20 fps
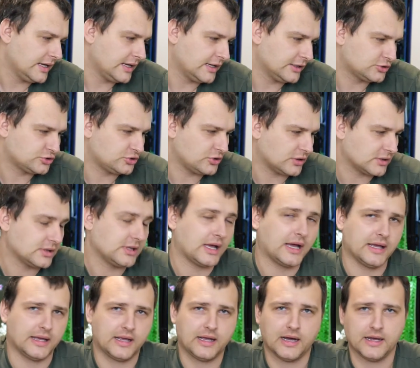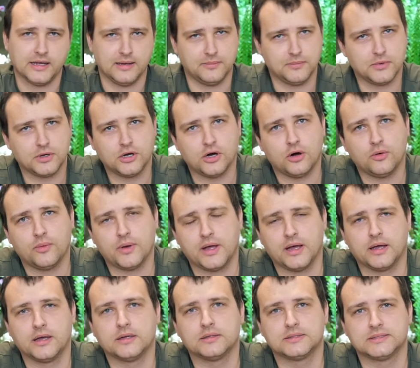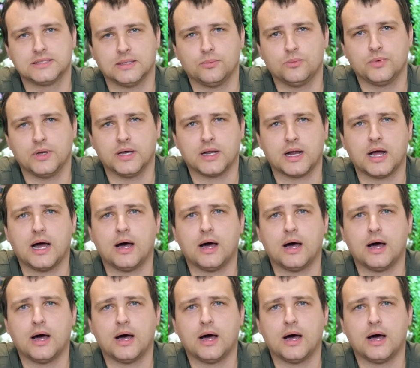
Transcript: It's not like I am going somewhere